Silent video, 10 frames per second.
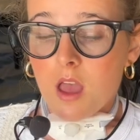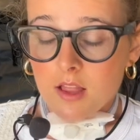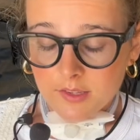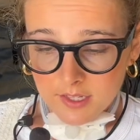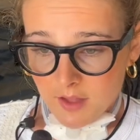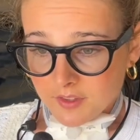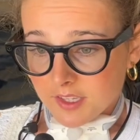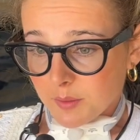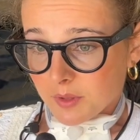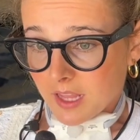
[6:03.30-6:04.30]
Didn't have to
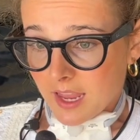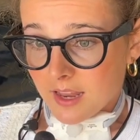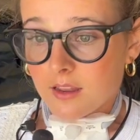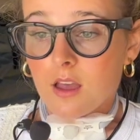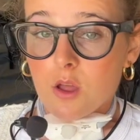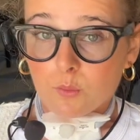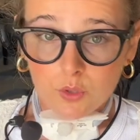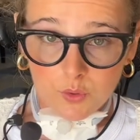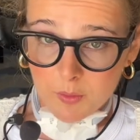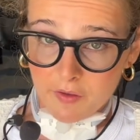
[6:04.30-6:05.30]
deplane, which
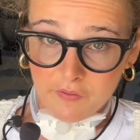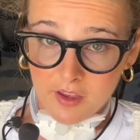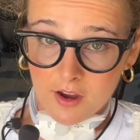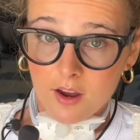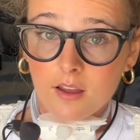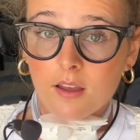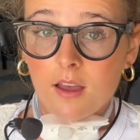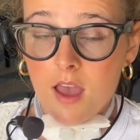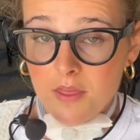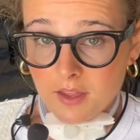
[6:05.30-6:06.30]
was my fear,
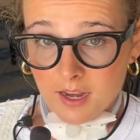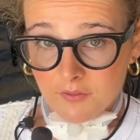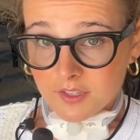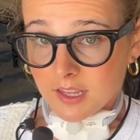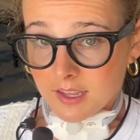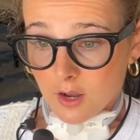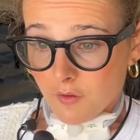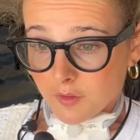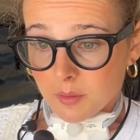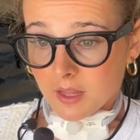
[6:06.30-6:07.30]
that I'd have to like get off
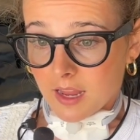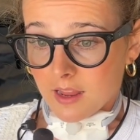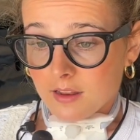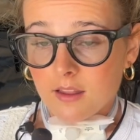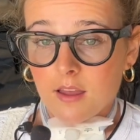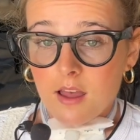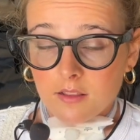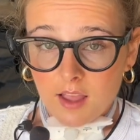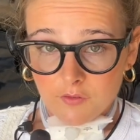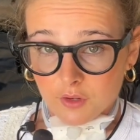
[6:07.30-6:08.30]
the plane
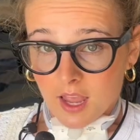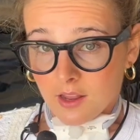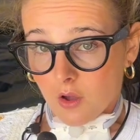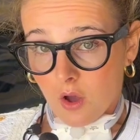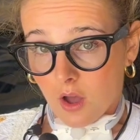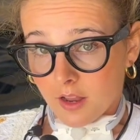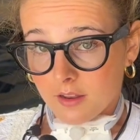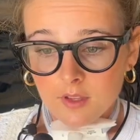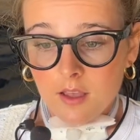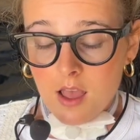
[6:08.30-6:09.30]
after getting on.
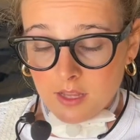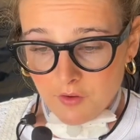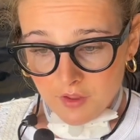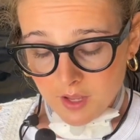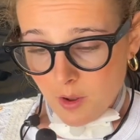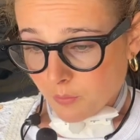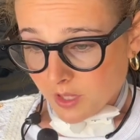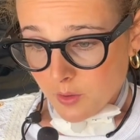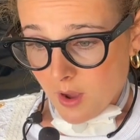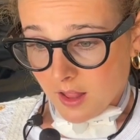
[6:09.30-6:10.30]
Everything went really
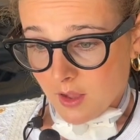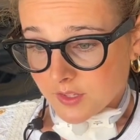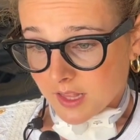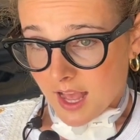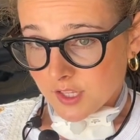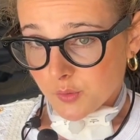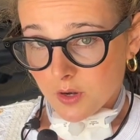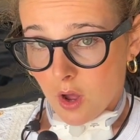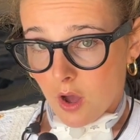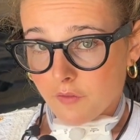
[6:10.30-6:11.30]
well. I was the last one
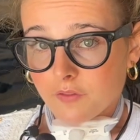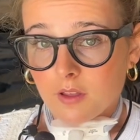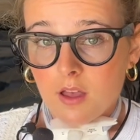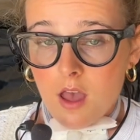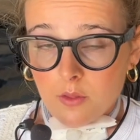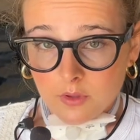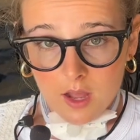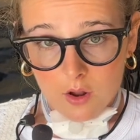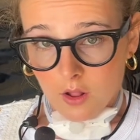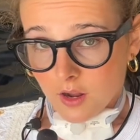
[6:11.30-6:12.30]
off. Got
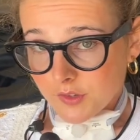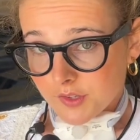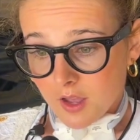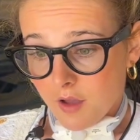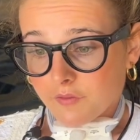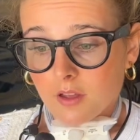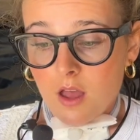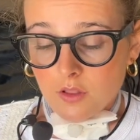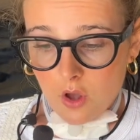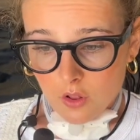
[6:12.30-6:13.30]
all our stuff,
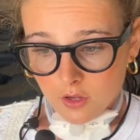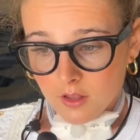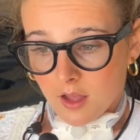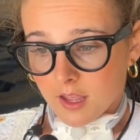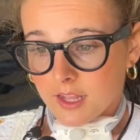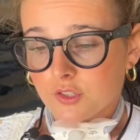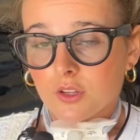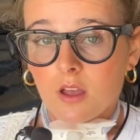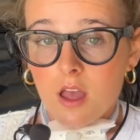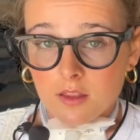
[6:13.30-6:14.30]
all our luggage.
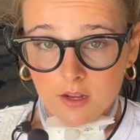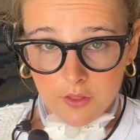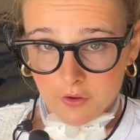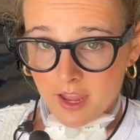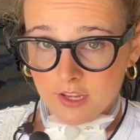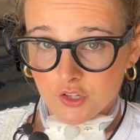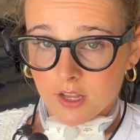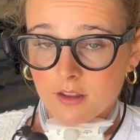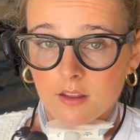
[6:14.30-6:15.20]
Another agent